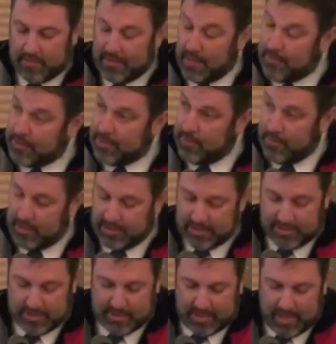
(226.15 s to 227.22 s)
the Emily
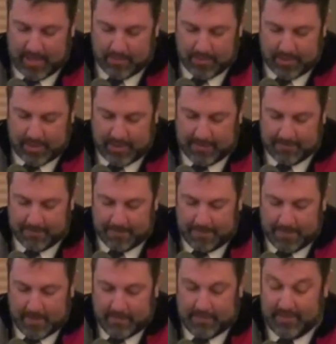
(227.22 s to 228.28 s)
Williston Library,
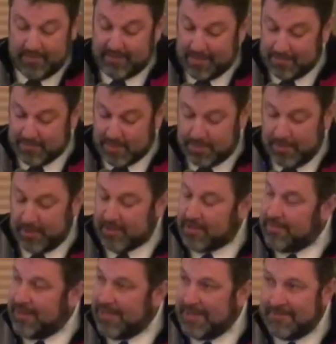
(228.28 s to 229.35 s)
the Easthampton Spirit
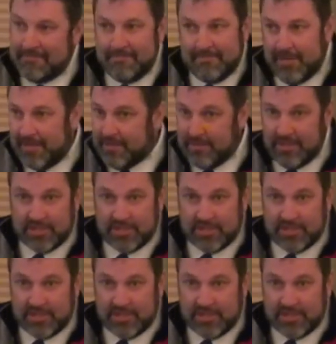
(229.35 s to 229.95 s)
Committee, and the